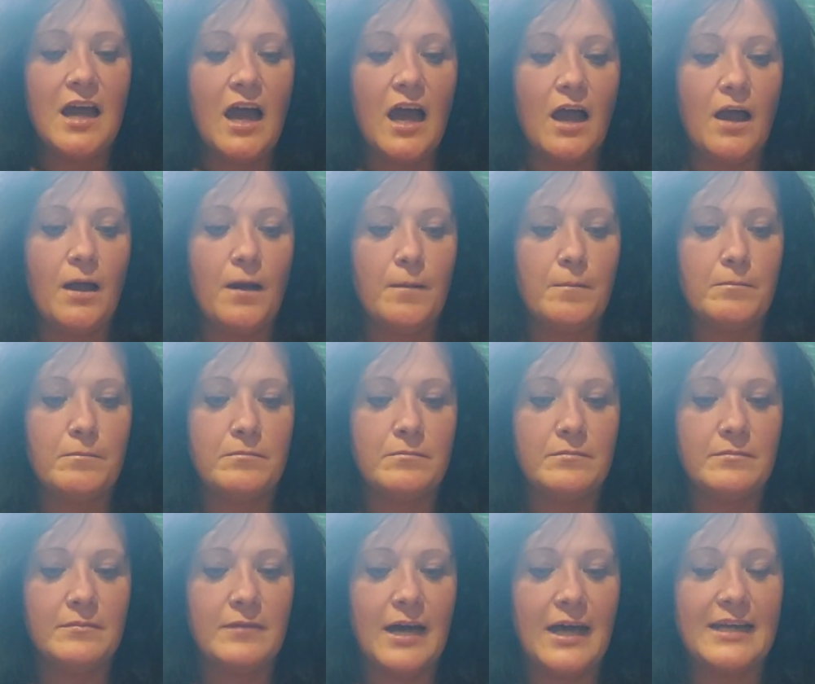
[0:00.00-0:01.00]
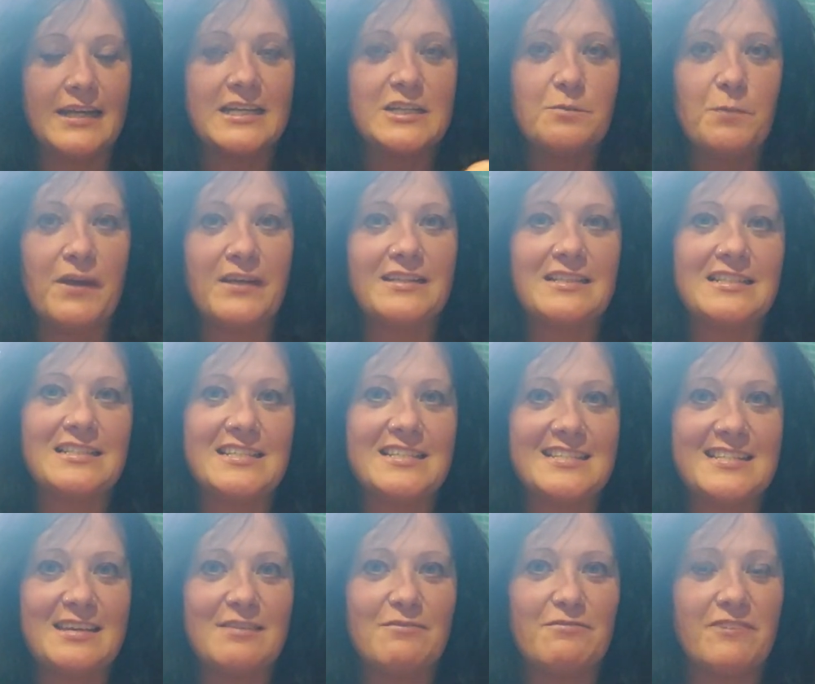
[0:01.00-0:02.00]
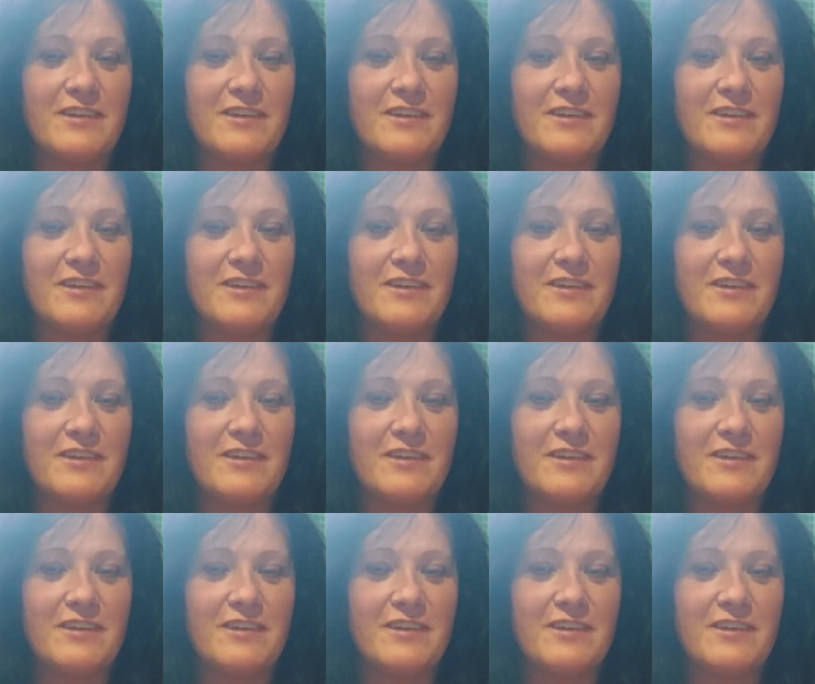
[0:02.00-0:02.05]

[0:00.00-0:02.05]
and expecting to see them